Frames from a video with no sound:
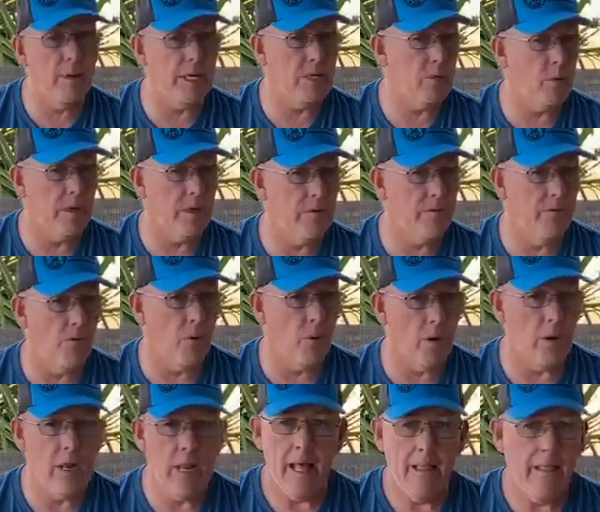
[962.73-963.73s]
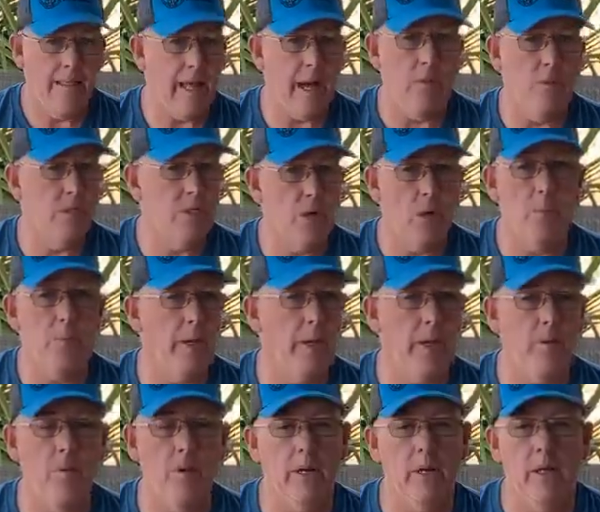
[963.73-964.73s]
24. That was our
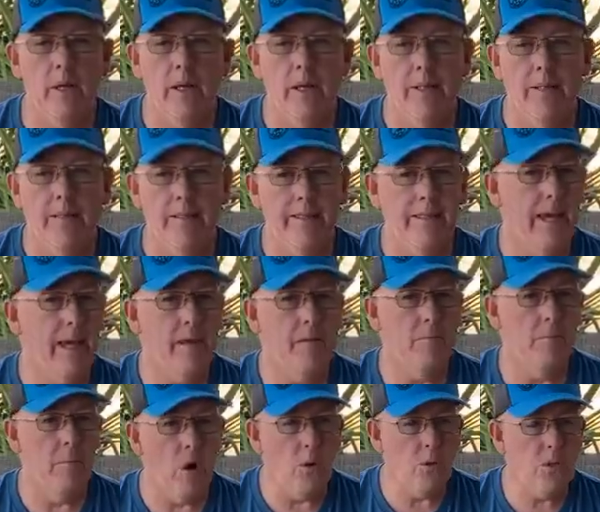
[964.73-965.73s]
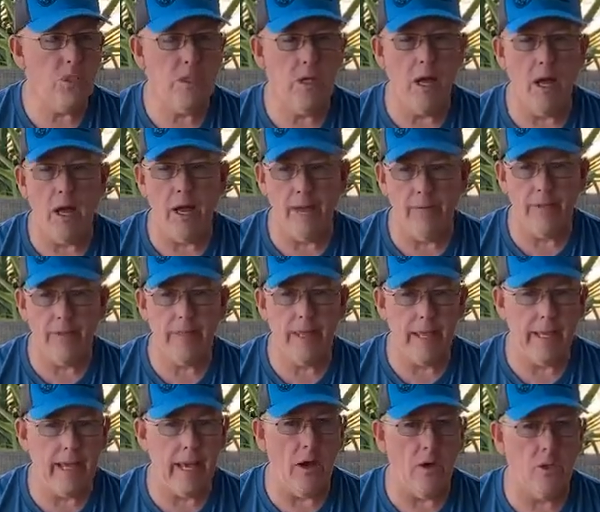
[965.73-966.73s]
big one. Then most
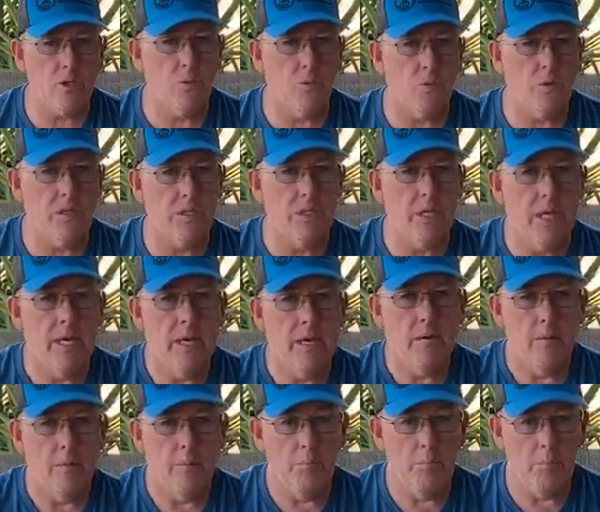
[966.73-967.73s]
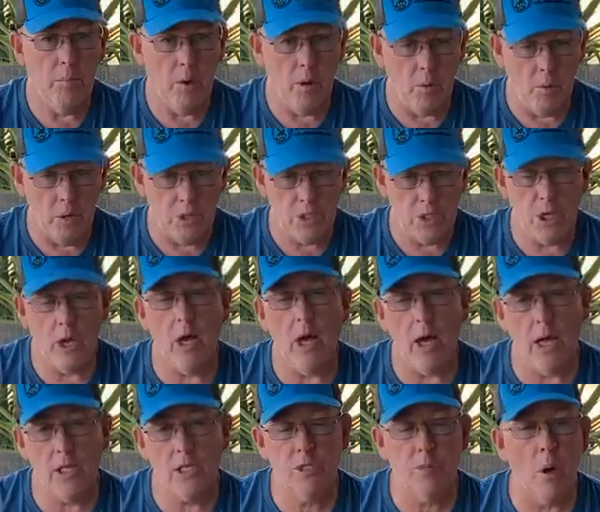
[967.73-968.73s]
everything else was was
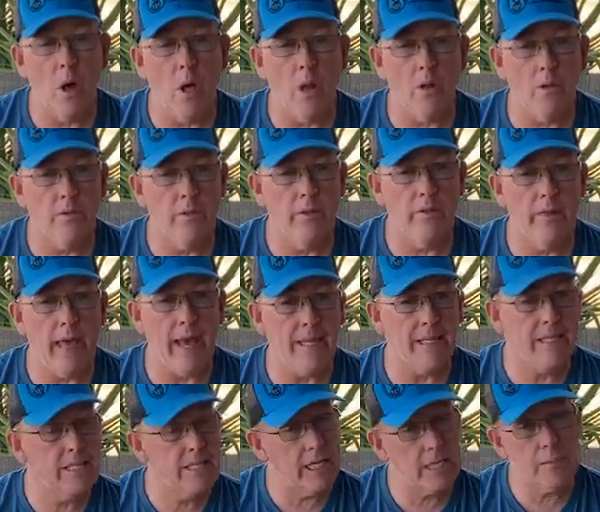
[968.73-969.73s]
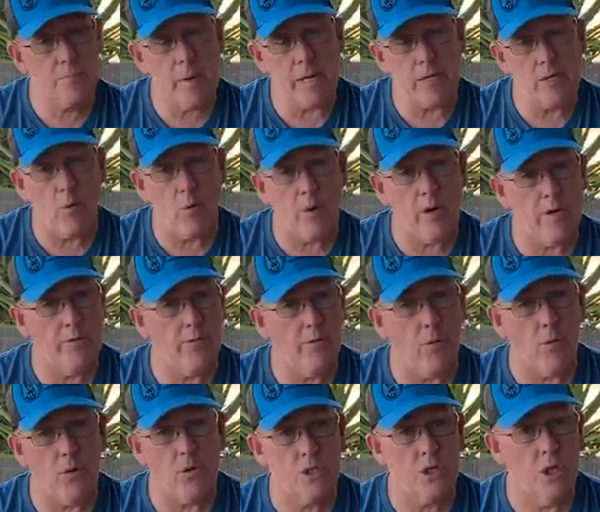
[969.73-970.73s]
uh, smaller than that. Six by
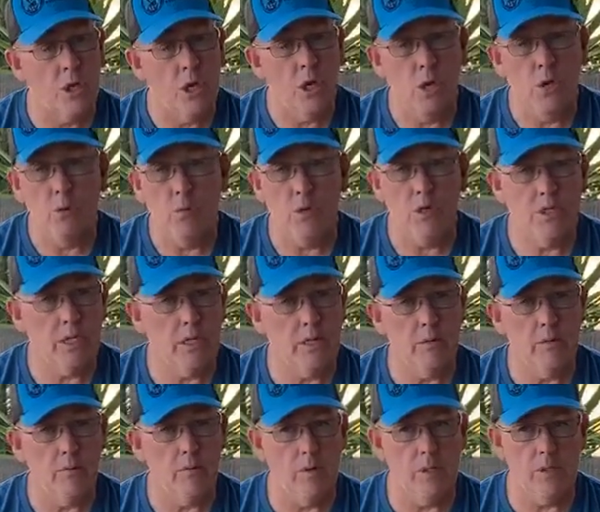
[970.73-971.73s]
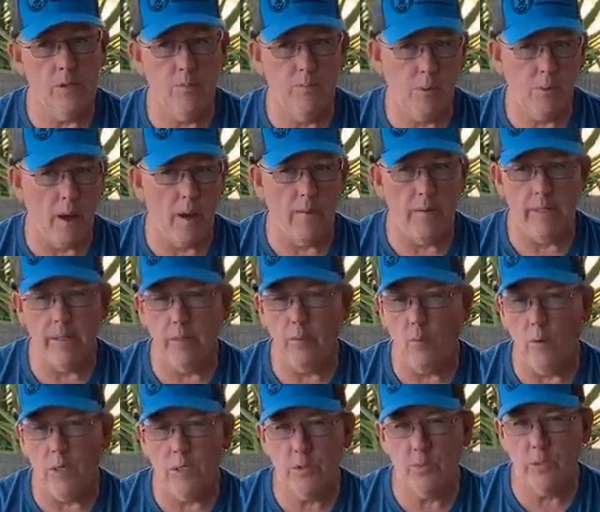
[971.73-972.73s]
24s was a, was probably the
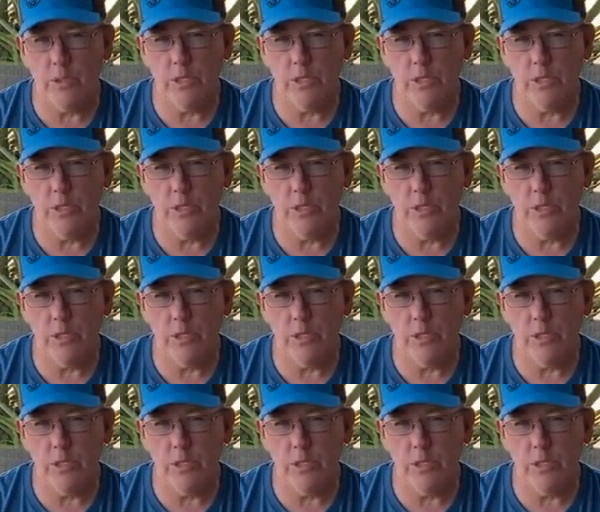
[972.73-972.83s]
ones we